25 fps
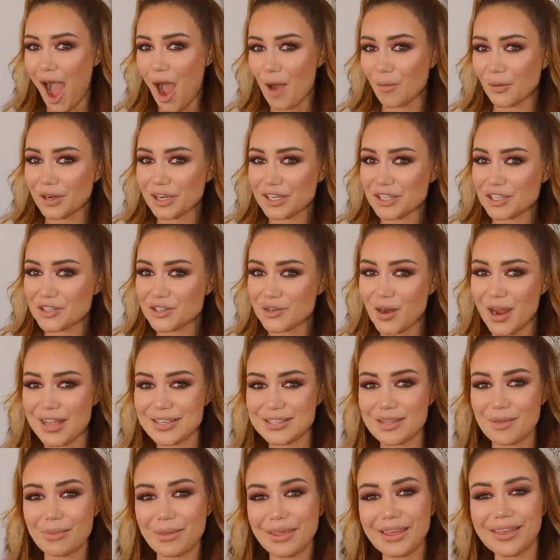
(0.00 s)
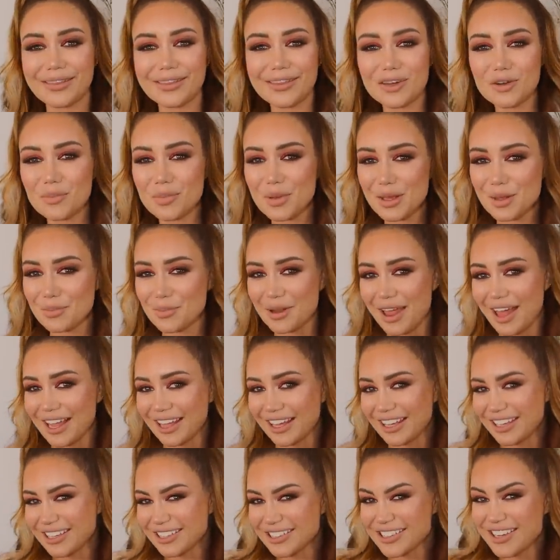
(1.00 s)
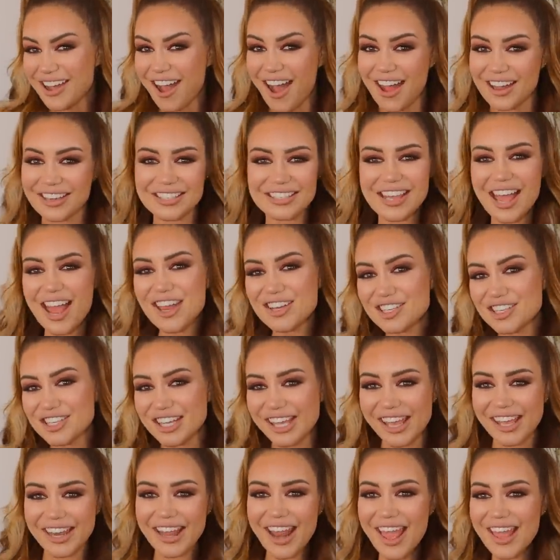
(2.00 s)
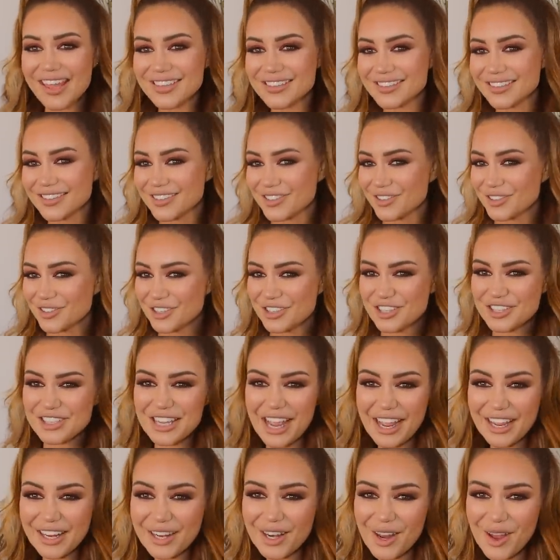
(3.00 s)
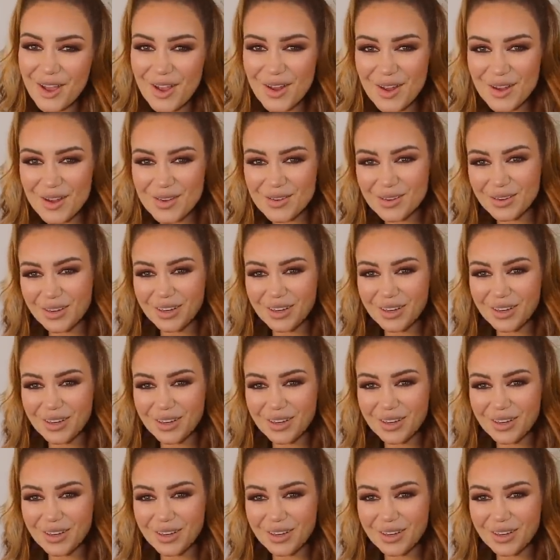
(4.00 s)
I wanted to try something a little bit like Kardashian-esque or J-Lo,